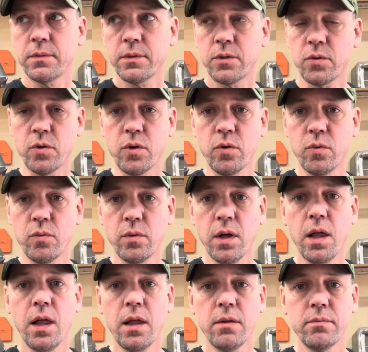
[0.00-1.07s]
through
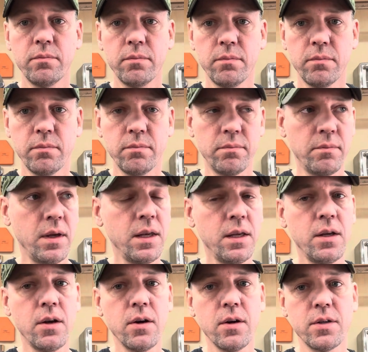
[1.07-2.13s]
many
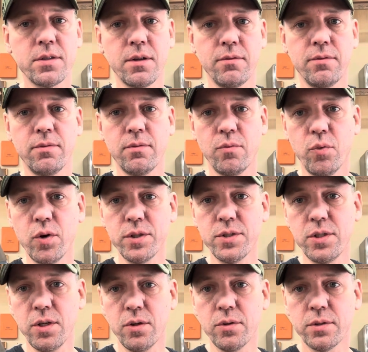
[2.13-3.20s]
years of Wood's
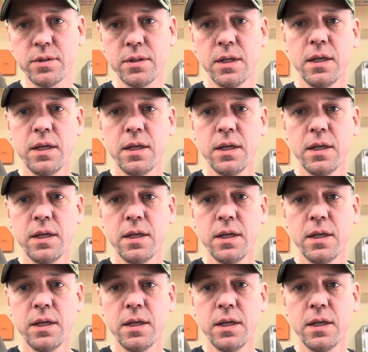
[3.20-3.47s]
use,